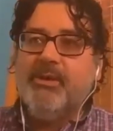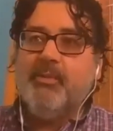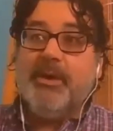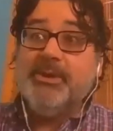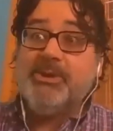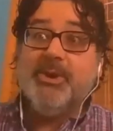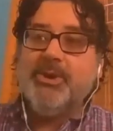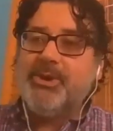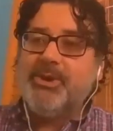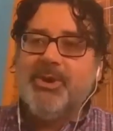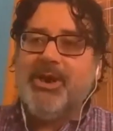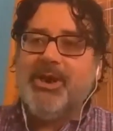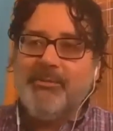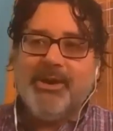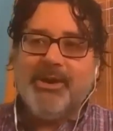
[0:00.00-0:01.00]
When's your
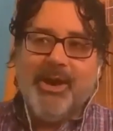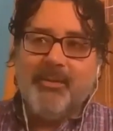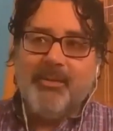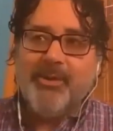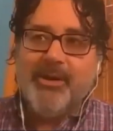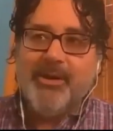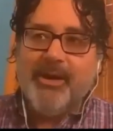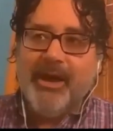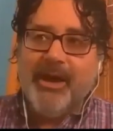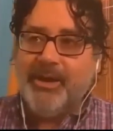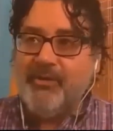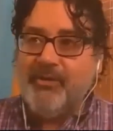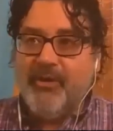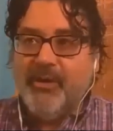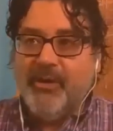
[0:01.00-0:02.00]
turn coming up,
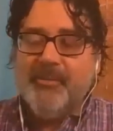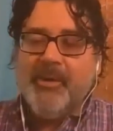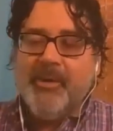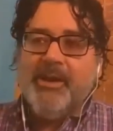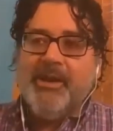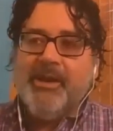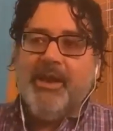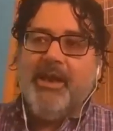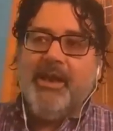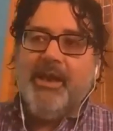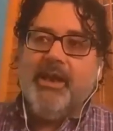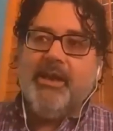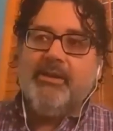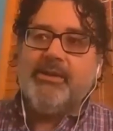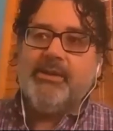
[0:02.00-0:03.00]
Ali John?
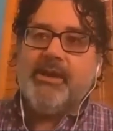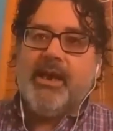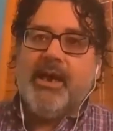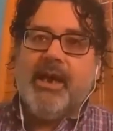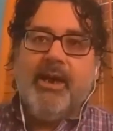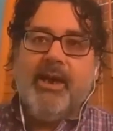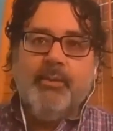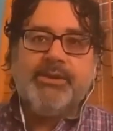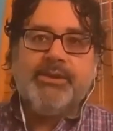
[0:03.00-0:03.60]
And I